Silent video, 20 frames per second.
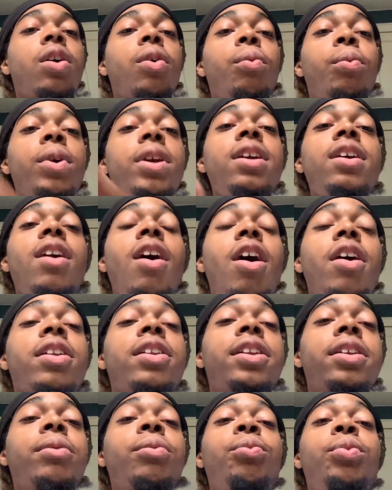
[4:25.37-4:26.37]
We
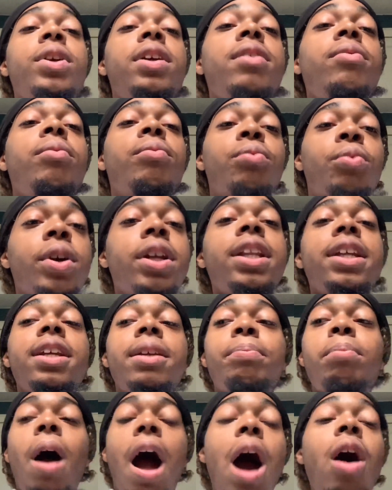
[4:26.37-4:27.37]
are we
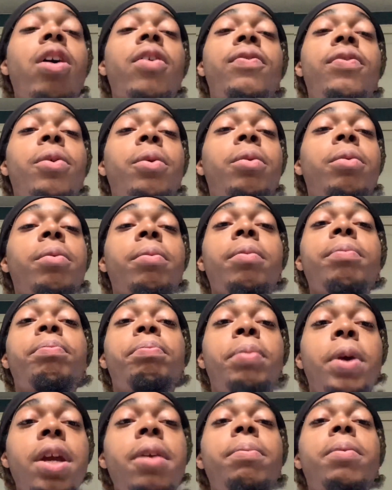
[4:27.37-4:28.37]
really powerful
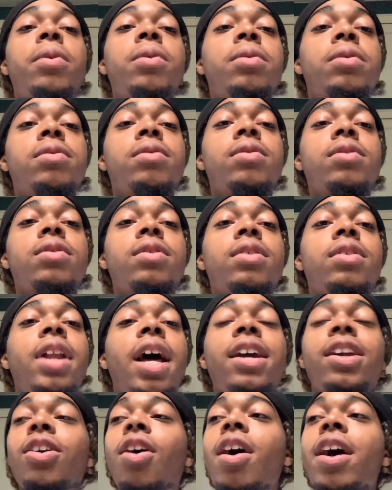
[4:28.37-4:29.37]
people.
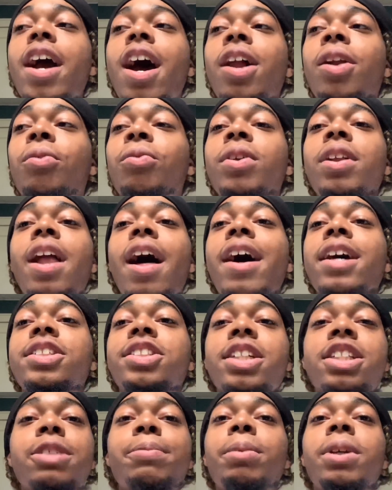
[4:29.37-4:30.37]
Like y'all got to
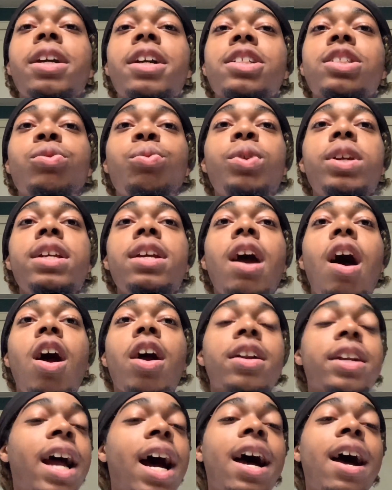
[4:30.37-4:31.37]
realize just because we
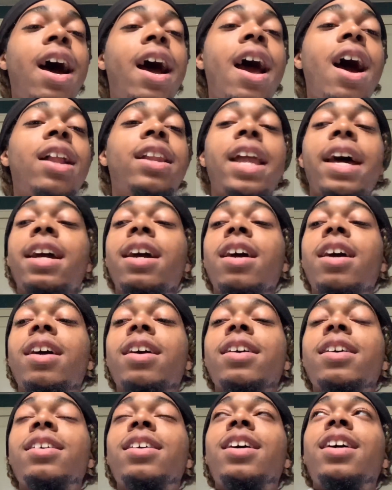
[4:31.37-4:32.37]
are not like
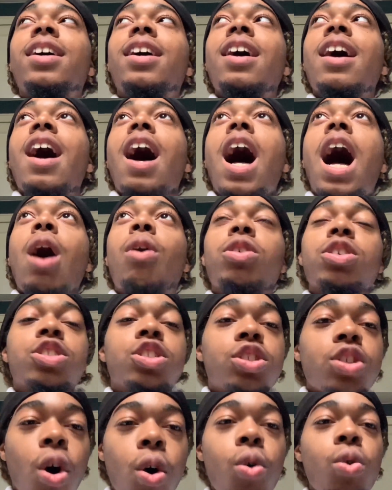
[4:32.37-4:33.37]
our
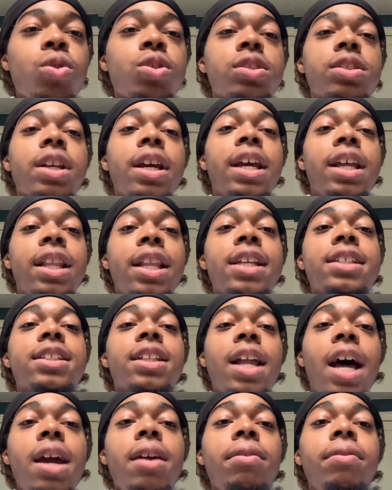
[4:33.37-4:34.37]
souls in this
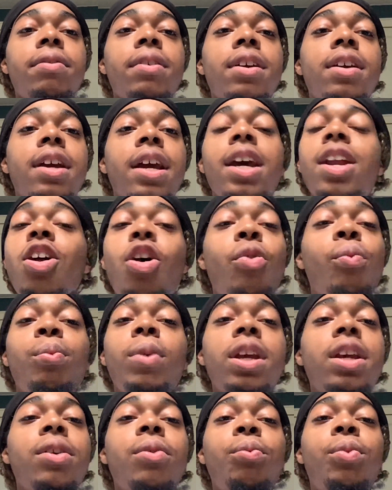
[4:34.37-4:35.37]
life, it don't
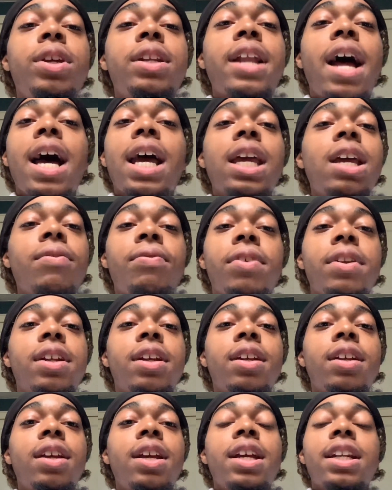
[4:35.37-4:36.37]
mean we not
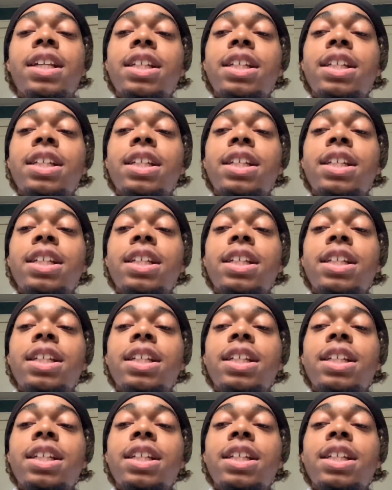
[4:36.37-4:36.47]
infinite.